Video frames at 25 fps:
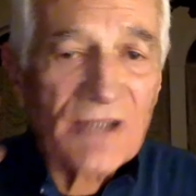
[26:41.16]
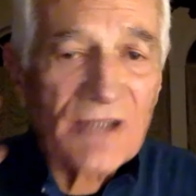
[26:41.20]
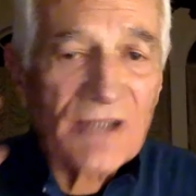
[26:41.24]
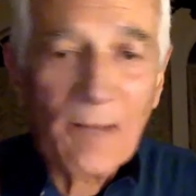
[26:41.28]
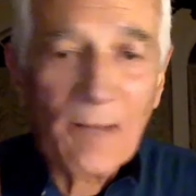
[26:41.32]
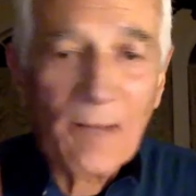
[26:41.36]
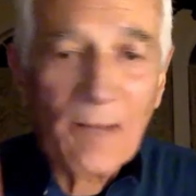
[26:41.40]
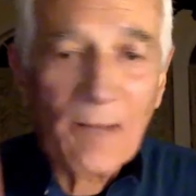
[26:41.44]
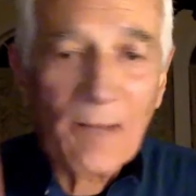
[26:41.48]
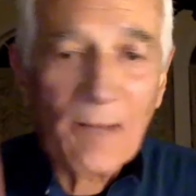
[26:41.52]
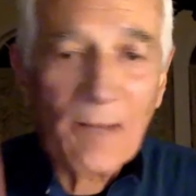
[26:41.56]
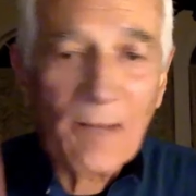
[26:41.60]
should
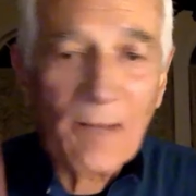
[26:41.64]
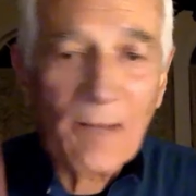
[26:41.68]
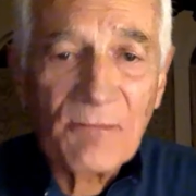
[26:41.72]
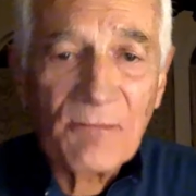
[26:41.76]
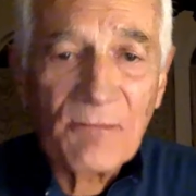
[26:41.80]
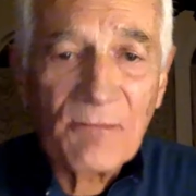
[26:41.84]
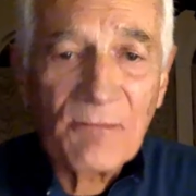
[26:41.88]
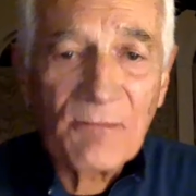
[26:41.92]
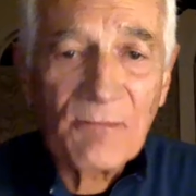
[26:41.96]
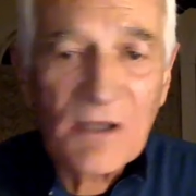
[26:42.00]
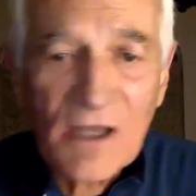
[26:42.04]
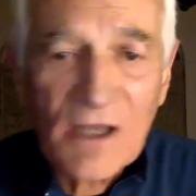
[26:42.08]
not be,
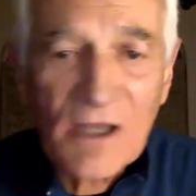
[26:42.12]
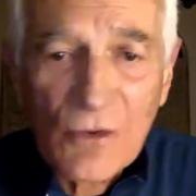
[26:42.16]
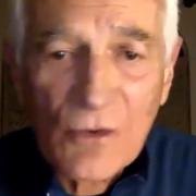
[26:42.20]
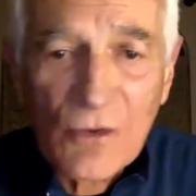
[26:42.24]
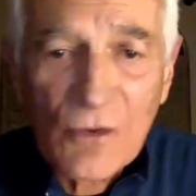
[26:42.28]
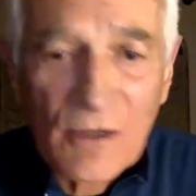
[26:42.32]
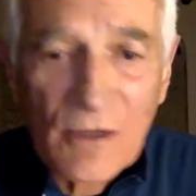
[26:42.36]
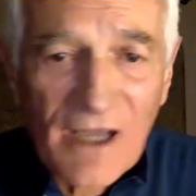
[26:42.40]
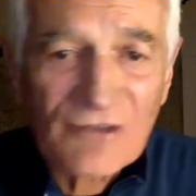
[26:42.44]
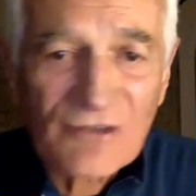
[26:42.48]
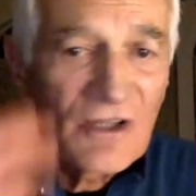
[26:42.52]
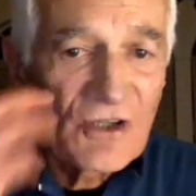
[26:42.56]
in your
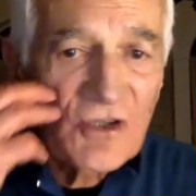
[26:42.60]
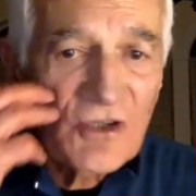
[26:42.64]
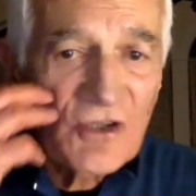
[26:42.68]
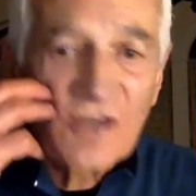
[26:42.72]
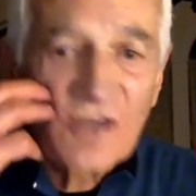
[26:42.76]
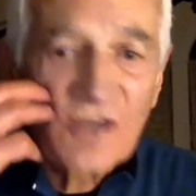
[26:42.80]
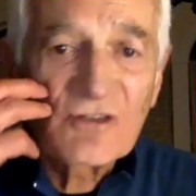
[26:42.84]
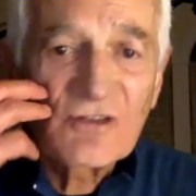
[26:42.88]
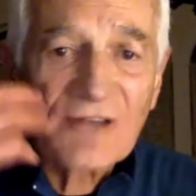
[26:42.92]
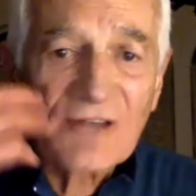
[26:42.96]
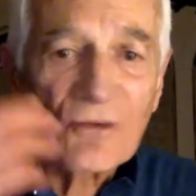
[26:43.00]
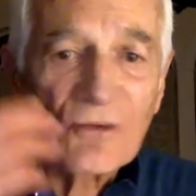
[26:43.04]
case,
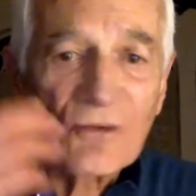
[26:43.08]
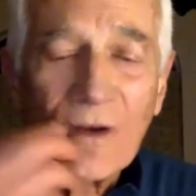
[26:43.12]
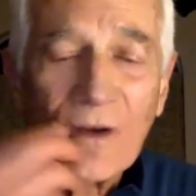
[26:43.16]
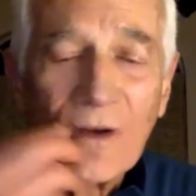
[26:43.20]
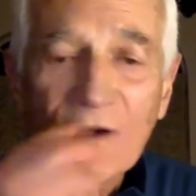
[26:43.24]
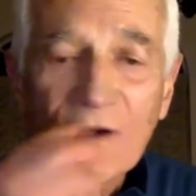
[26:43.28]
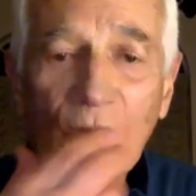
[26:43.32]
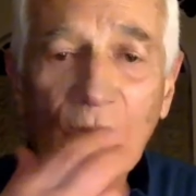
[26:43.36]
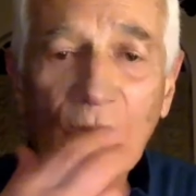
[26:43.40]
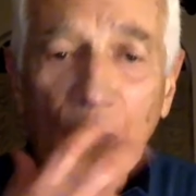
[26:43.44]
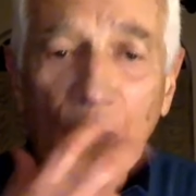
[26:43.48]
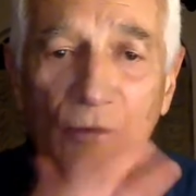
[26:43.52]
is
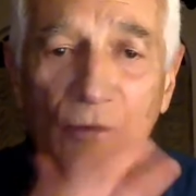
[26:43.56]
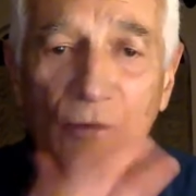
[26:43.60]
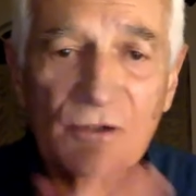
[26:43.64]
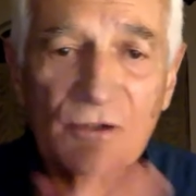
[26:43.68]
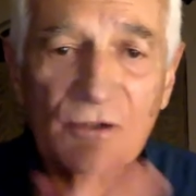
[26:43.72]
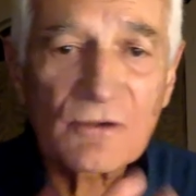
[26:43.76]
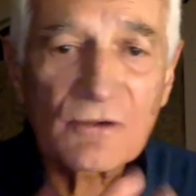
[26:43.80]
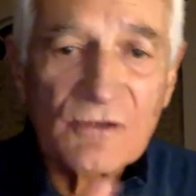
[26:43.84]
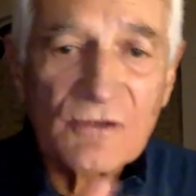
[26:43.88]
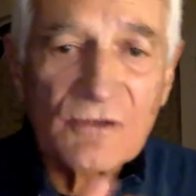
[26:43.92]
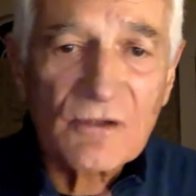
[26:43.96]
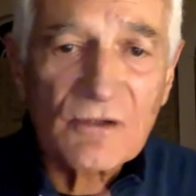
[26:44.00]
not the way to
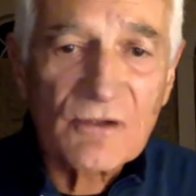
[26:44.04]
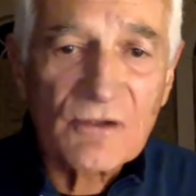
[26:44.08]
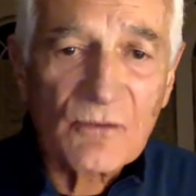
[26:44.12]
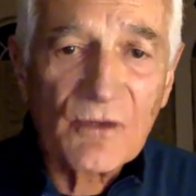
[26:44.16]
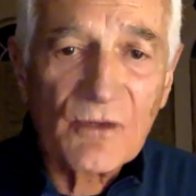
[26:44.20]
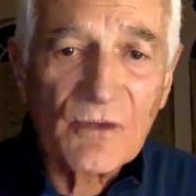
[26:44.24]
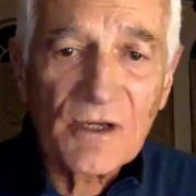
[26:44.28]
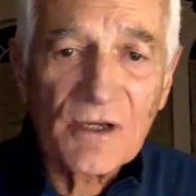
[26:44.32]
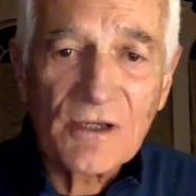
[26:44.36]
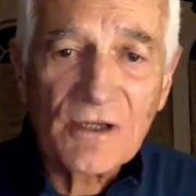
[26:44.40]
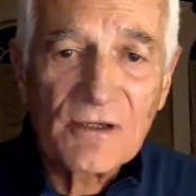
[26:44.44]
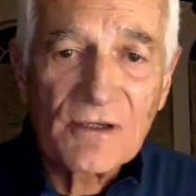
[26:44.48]
hold
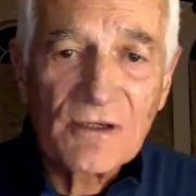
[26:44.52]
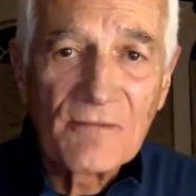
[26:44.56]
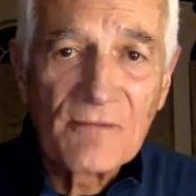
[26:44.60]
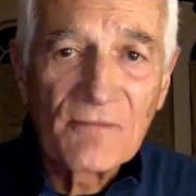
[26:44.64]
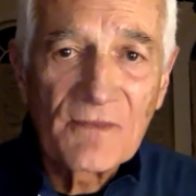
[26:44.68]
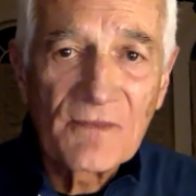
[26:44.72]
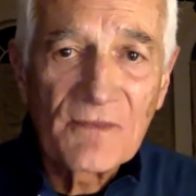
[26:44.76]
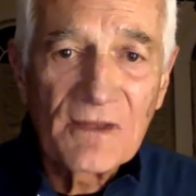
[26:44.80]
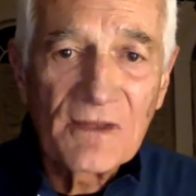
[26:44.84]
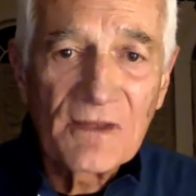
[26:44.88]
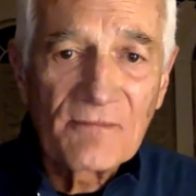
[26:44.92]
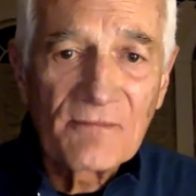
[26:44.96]
the, the, the
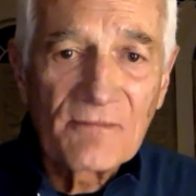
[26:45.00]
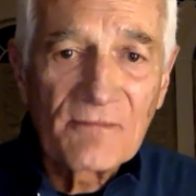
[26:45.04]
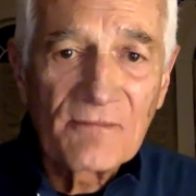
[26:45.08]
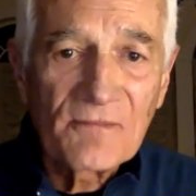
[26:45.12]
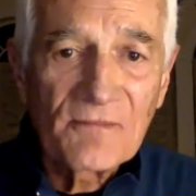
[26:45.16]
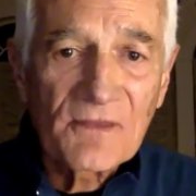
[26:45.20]
reed.